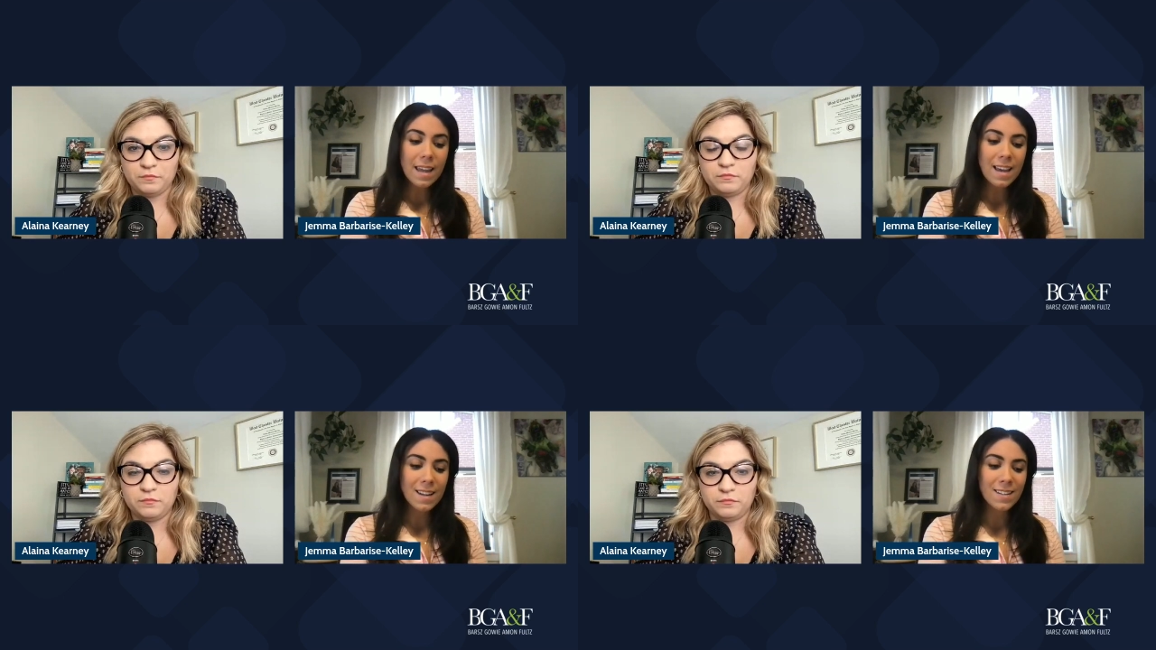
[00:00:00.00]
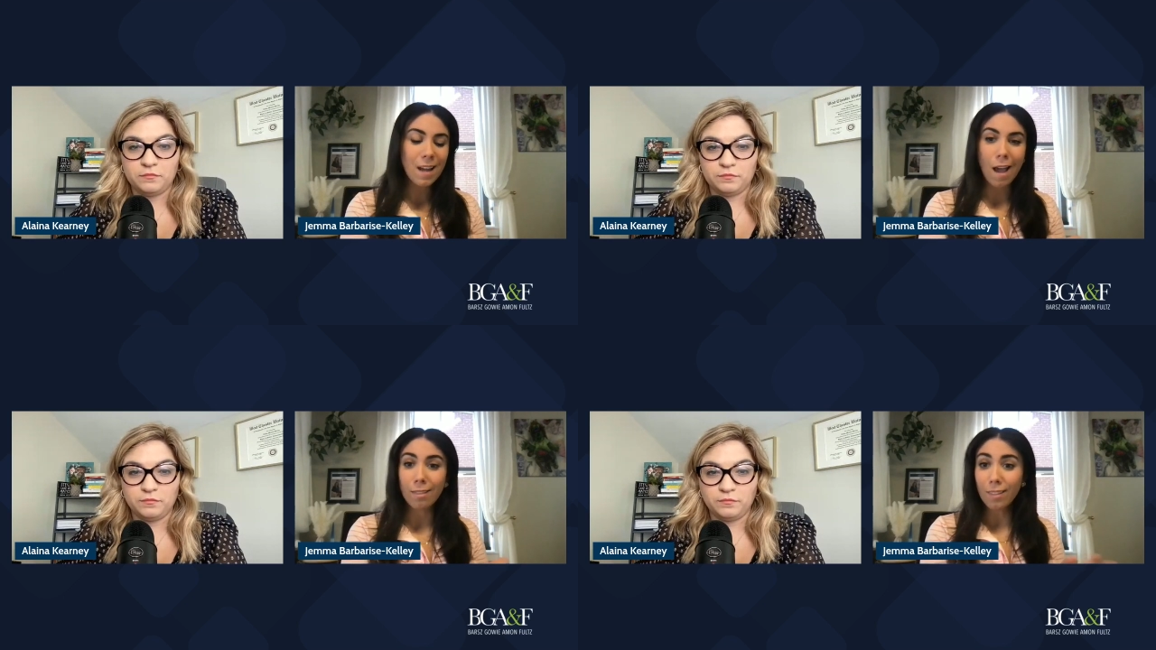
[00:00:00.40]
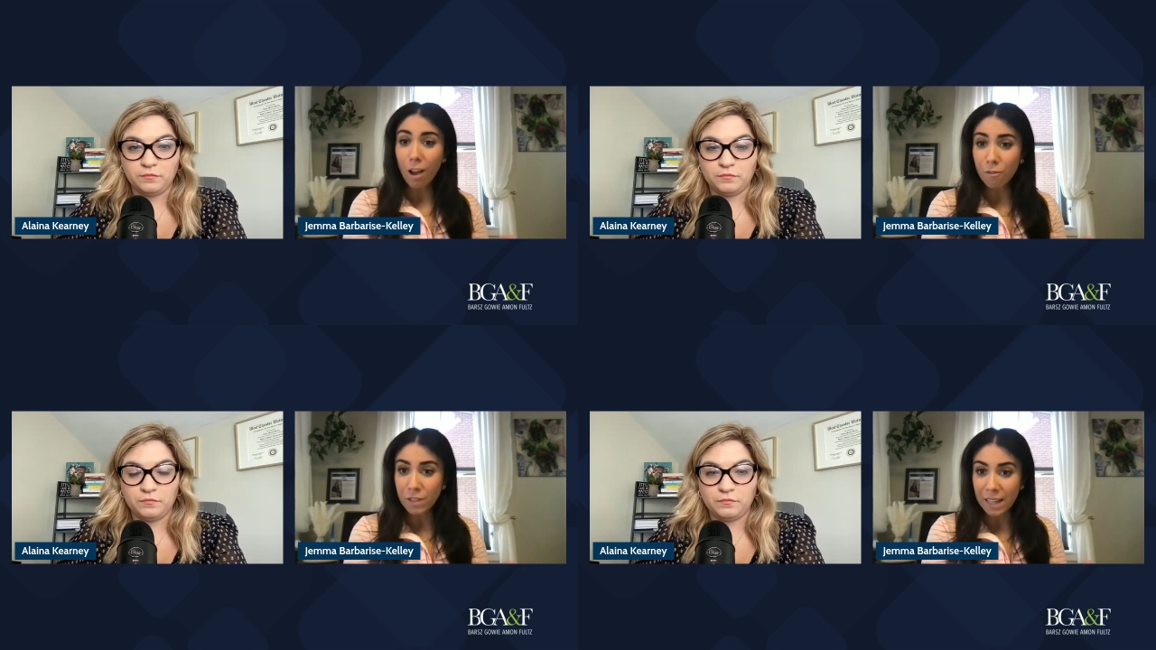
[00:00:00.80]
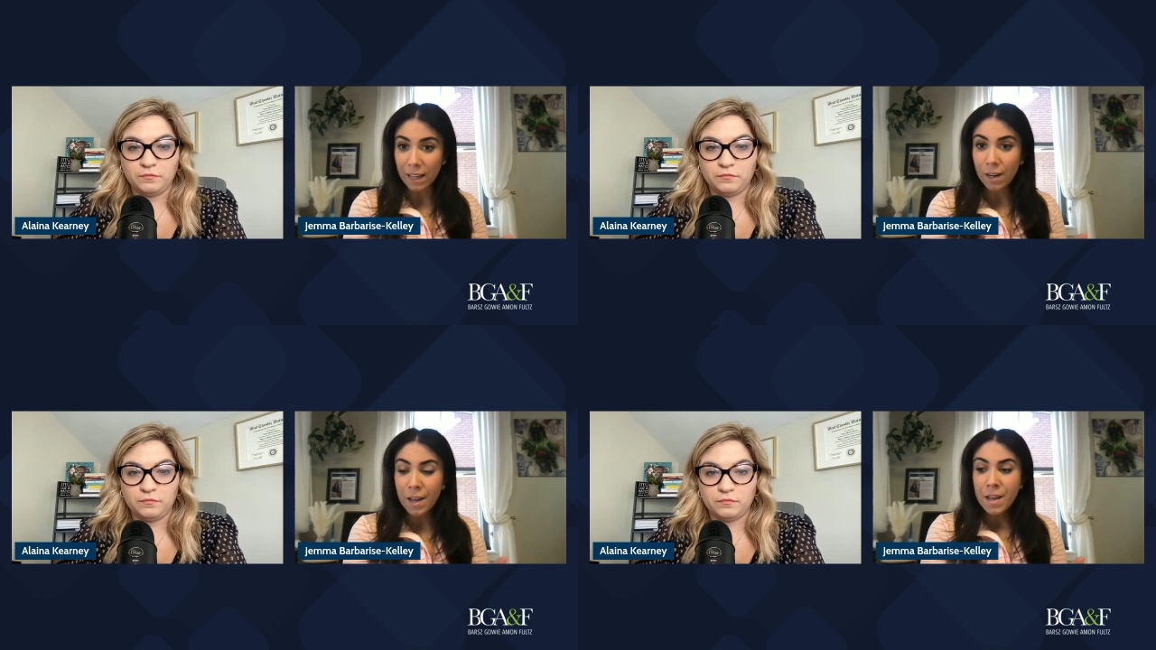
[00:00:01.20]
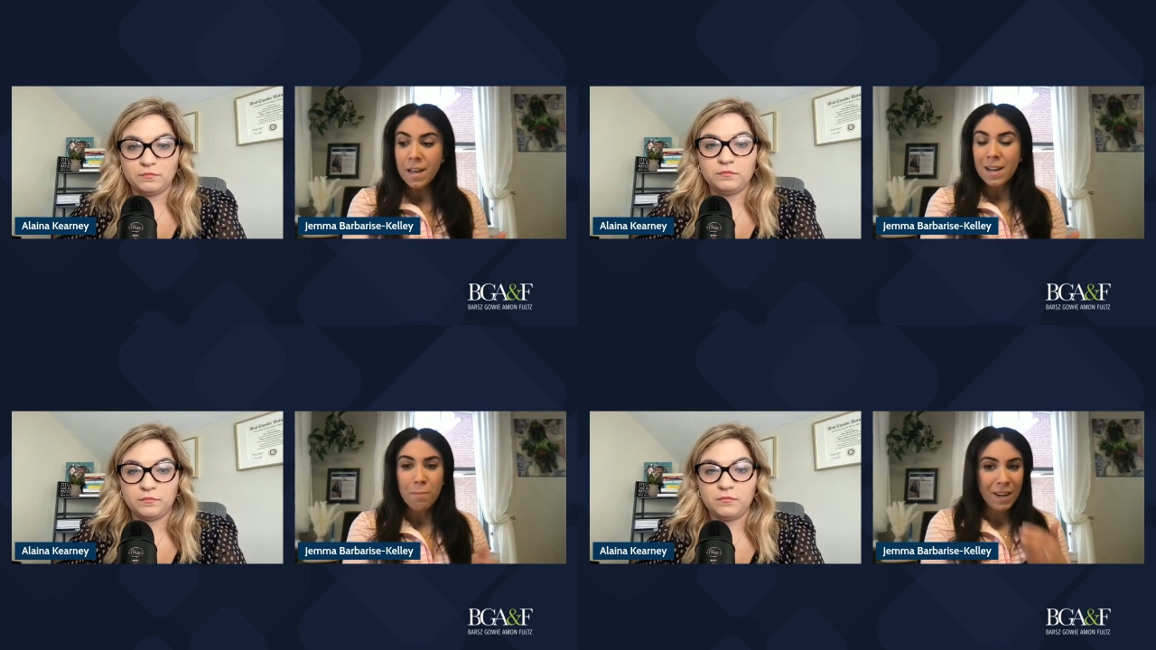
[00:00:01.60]
Speaker 1: and I loved it.
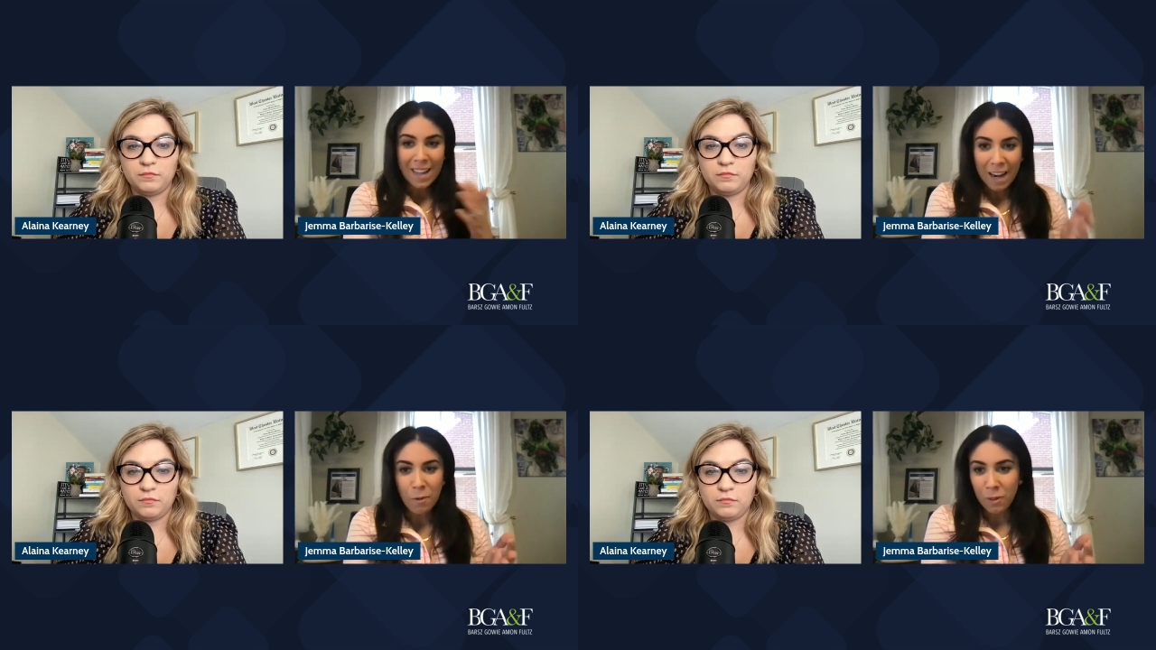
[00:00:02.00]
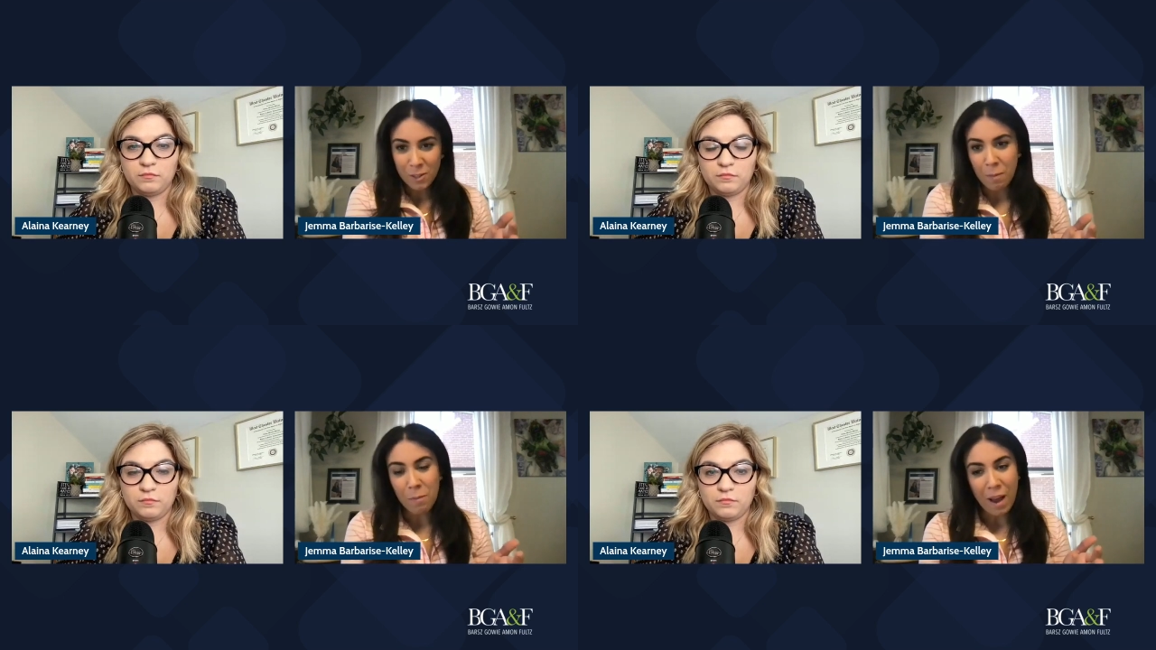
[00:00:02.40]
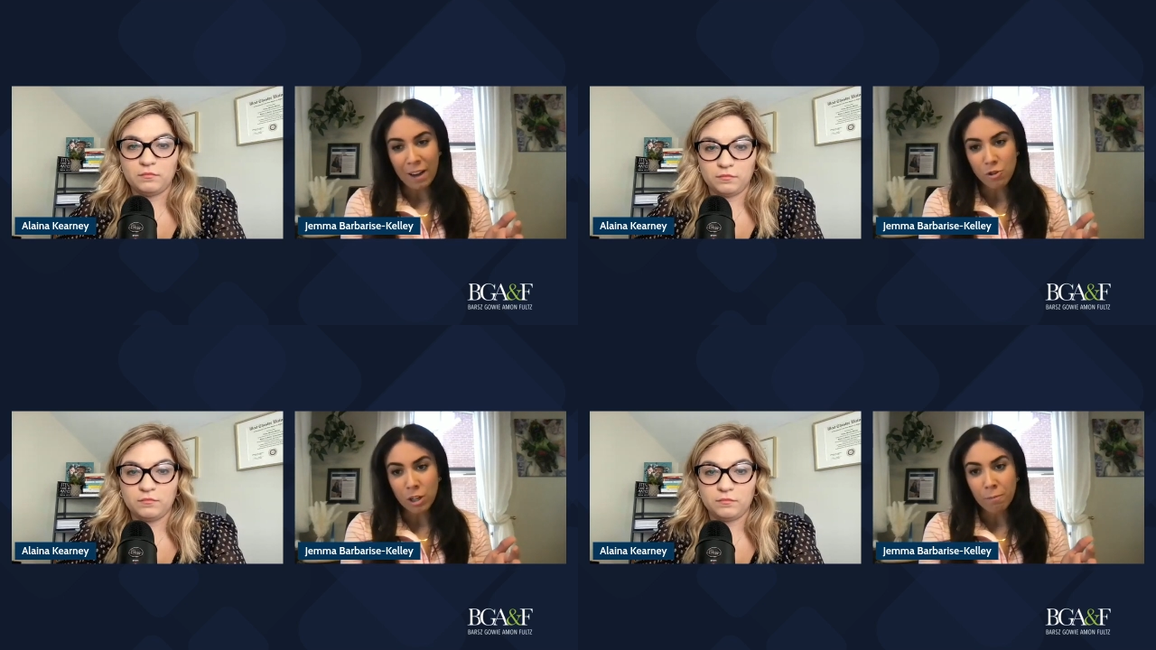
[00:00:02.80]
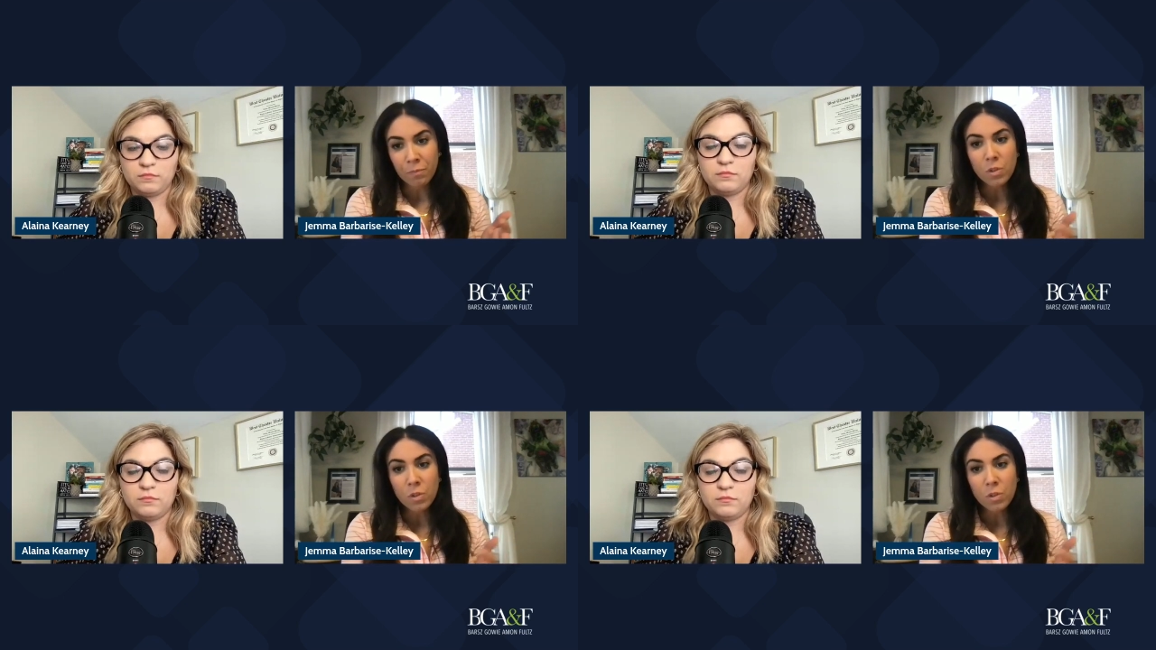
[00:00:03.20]
But again, it wasn't my passion.